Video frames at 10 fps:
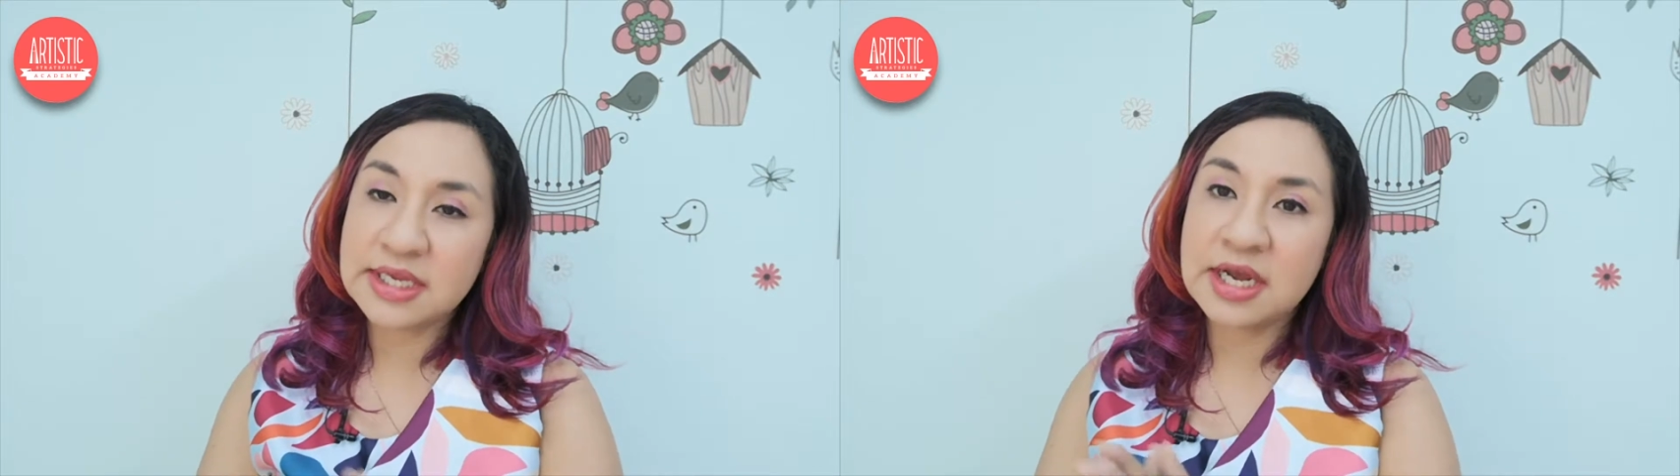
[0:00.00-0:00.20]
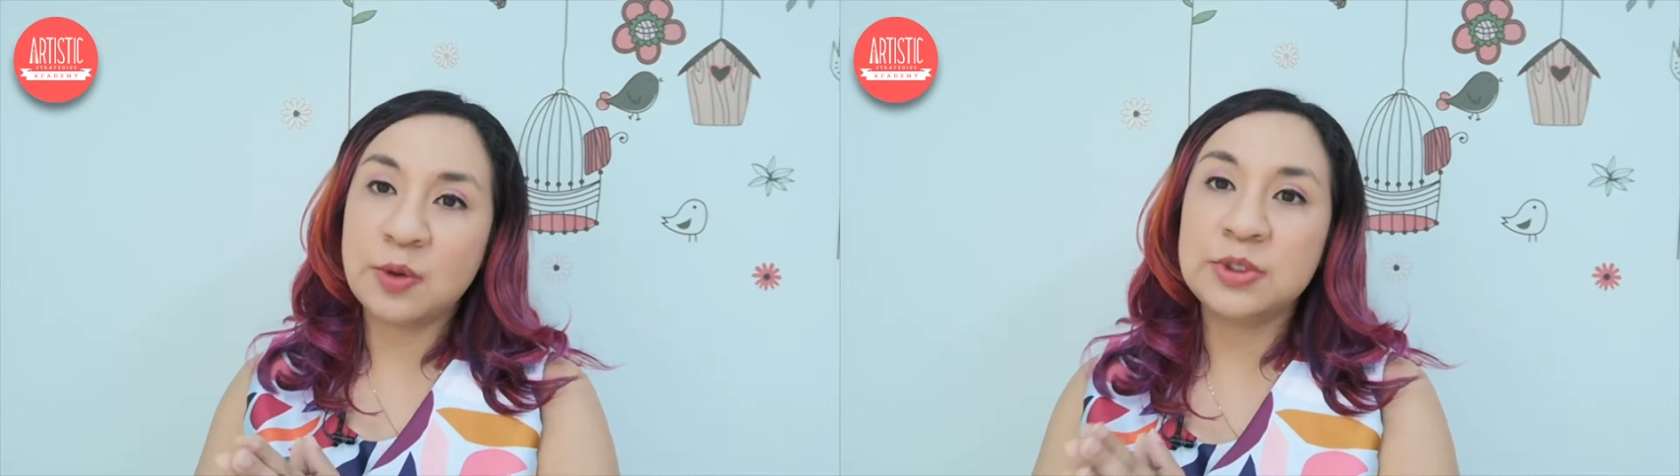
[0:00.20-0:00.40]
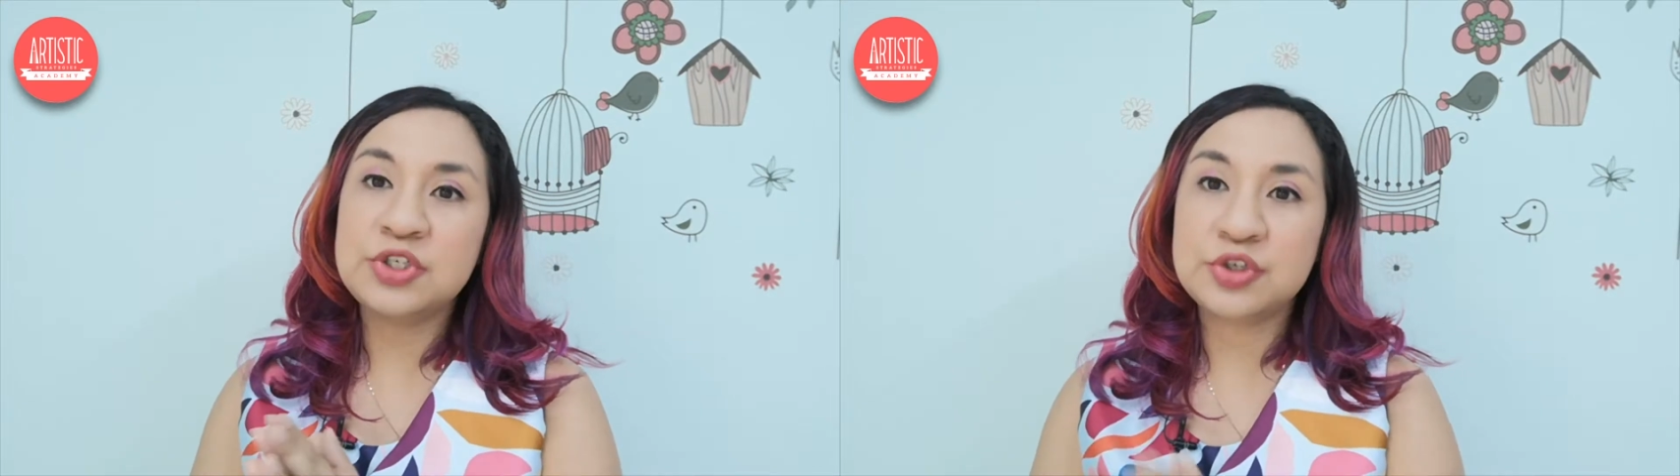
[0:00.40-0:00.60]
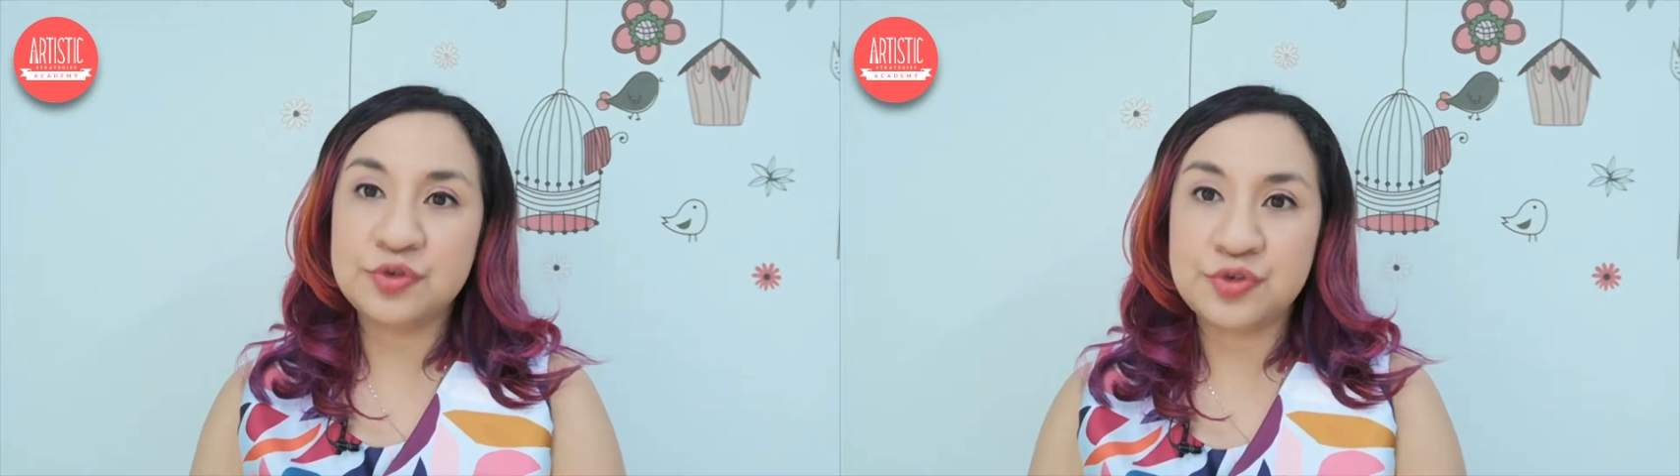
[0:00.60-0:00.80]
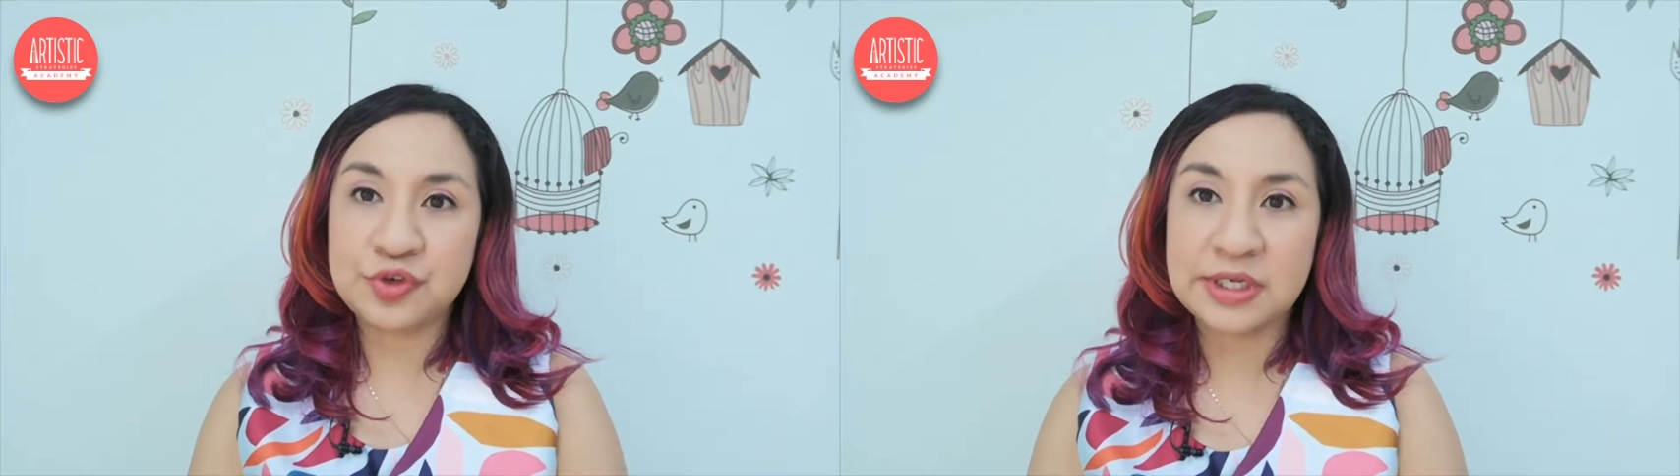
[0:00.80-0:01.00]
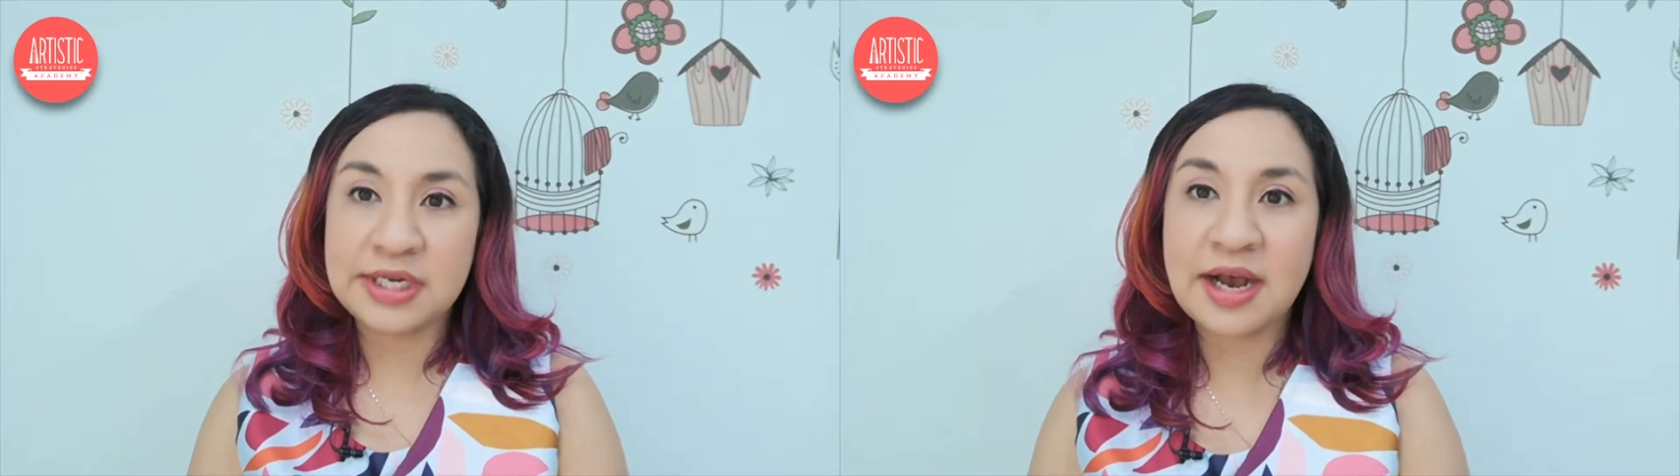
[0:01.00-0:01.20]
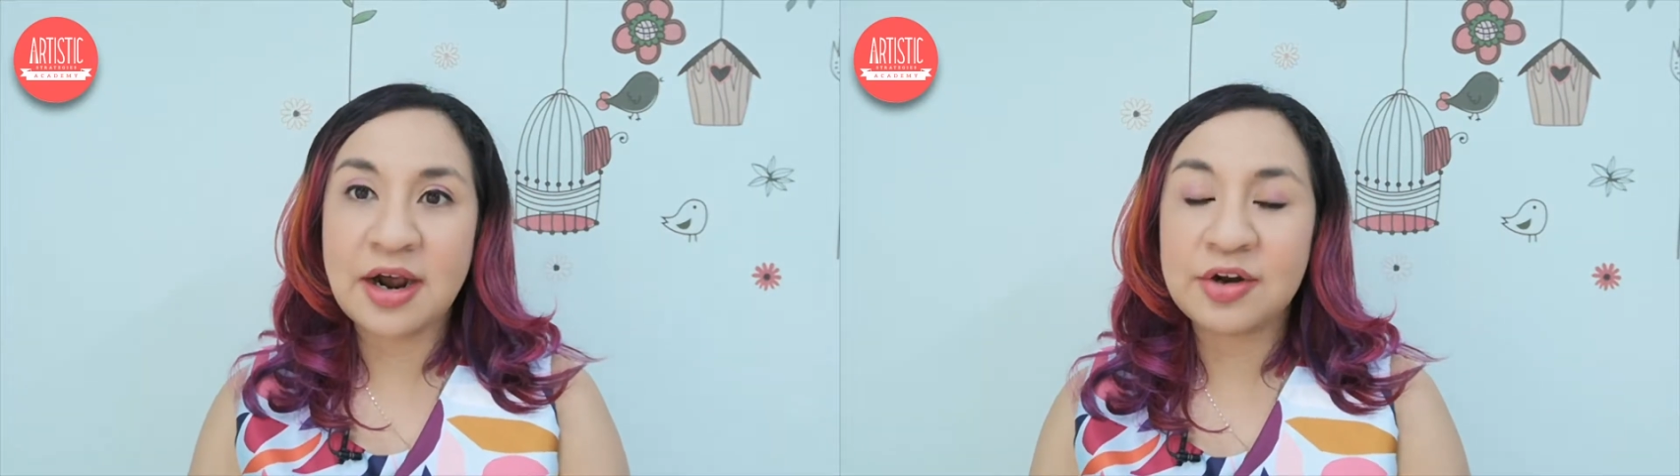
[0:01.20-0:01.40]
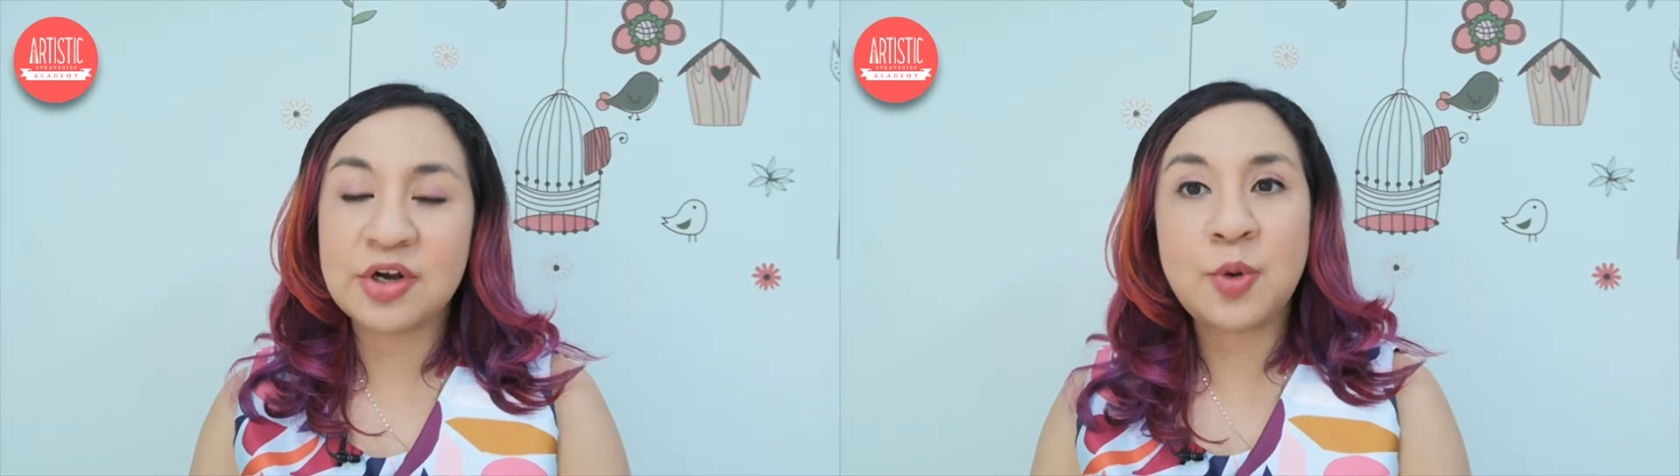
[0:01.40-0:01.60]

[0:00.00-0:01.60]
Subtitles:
and our children are